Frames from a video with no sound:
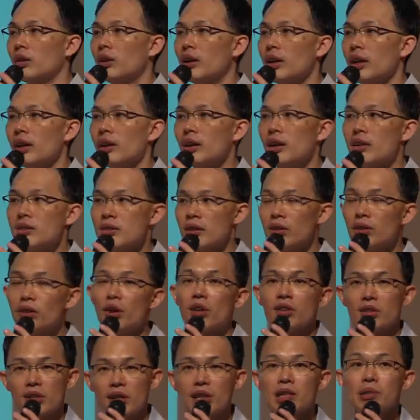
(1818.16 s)
All right, I say
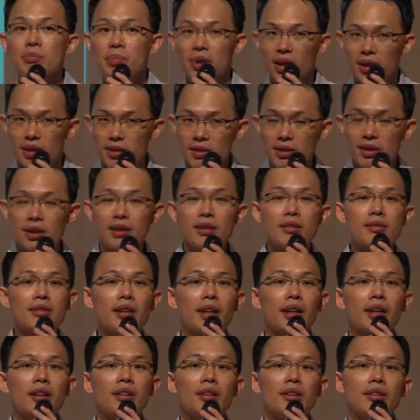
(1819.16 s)
not just because it is
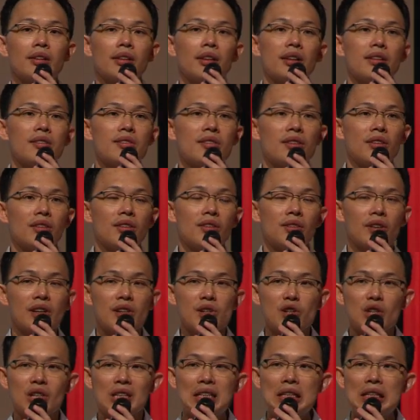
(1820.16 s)
taken into
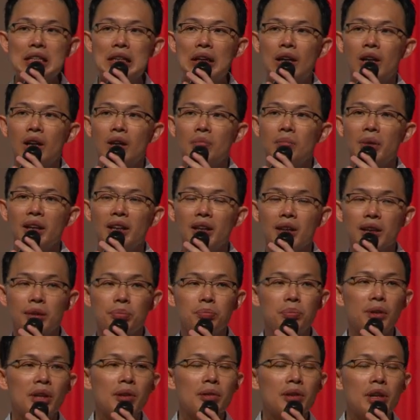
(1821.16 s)
consideration, but the
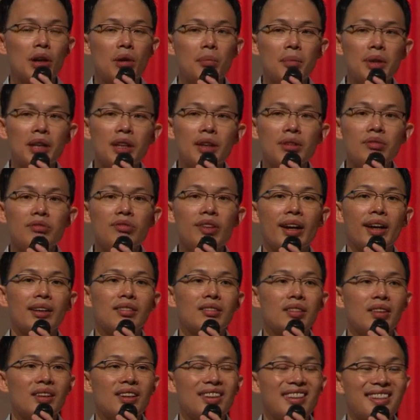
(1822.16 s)
predominant
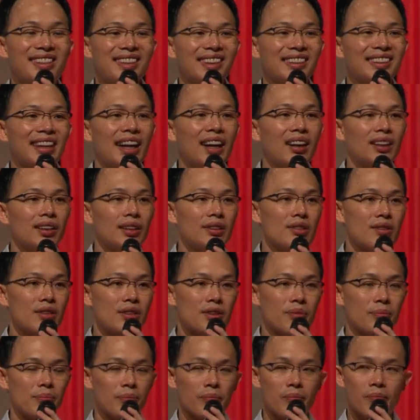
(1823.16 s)
factor is the
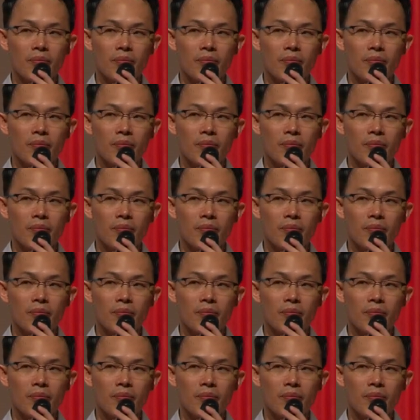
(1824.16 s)
talent.